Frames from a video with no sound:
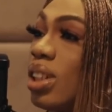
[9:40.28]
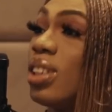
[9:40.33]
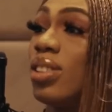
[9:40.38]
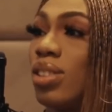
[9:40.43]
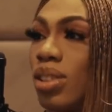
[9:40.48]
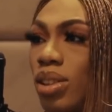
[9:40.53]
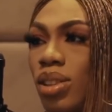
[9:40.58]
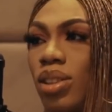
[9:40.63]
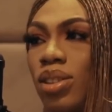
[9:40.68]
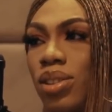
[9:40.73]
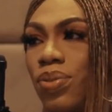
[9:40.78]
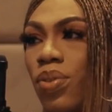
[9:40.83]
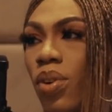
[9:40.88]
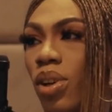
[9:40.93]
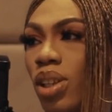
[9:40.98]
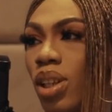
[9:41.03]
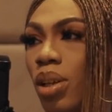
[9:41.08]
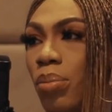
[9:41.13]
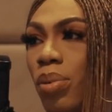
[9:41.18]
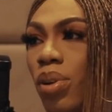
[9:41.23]
It's
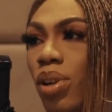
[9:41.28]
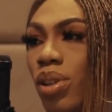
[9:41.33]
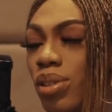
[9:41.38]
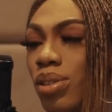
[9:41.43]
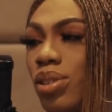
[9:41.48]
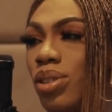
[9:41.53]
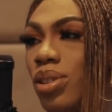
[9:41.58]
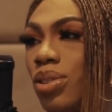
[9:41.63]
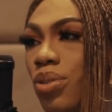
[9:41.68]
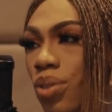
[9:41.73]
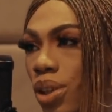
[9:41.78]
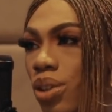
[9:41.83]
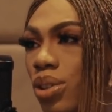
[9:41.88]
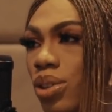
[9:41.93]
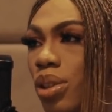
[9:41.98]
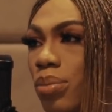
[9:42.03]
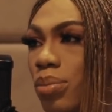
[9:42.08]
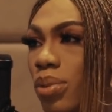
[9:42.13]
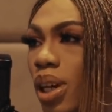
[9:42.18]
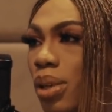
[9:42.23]
funny, but it's real
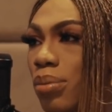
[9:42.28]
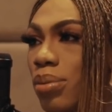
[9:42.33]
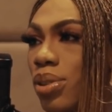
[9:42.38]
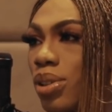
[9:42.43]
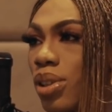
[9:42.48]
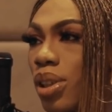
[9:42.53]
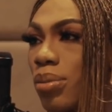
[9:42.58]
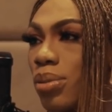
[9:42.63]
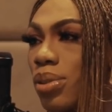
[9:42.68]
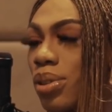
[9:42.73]
sometimes.